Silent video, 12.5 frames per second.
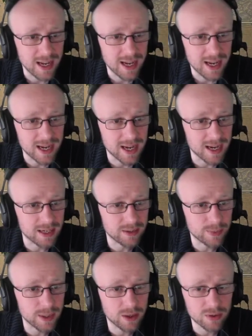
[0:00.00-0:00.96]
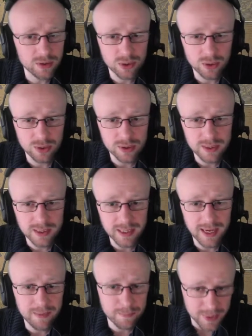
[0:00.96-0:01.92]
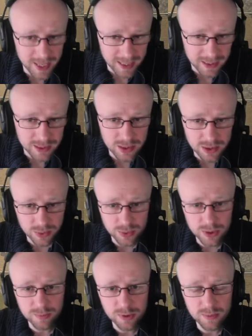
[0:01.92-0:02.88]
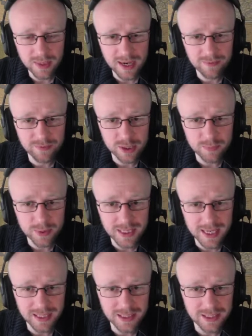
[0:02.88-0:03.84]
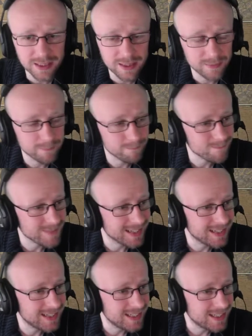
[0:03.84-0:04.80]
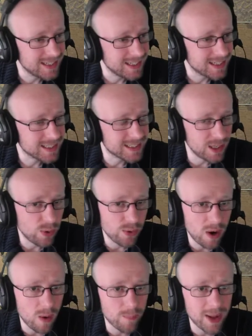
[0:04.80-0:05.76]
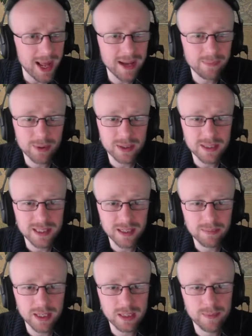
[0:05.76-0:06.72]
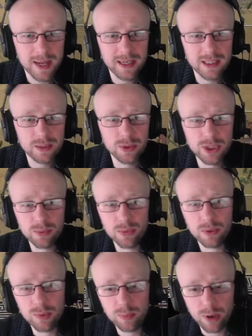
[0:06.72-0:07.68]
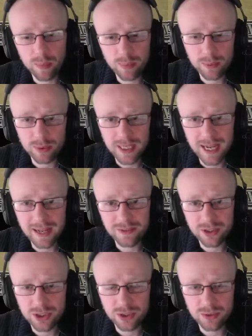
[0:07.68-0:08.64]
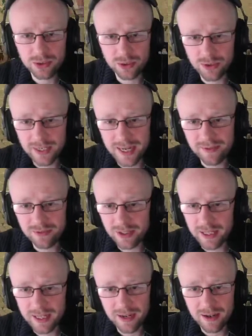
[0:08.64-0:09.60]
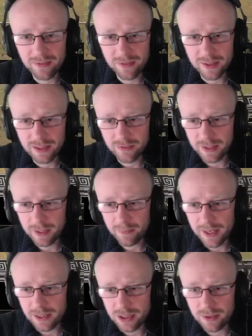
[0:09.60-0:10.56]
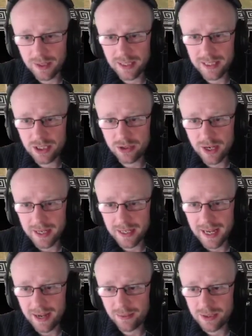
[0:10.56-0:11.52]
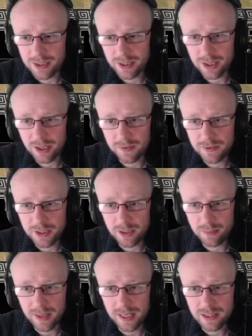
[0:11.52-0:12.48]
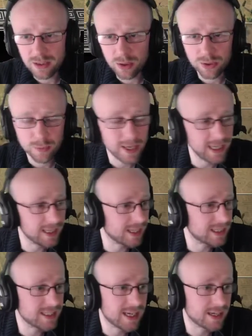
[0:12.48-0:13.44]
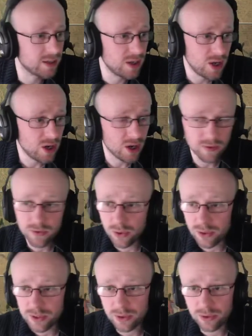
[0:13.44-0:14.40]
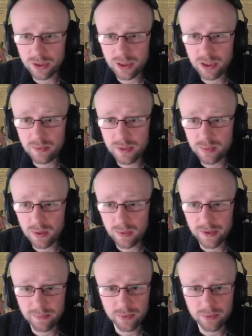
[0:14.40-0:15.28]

And we are, of course, impact, swordsman, average protected. Still not bad, but still a mixed bag. So we probably would have to choose all the cavalry here, I think, to think about it, to at least trying to counter the Carthaginian players. So depending, like I said, of course, it all determines what thing.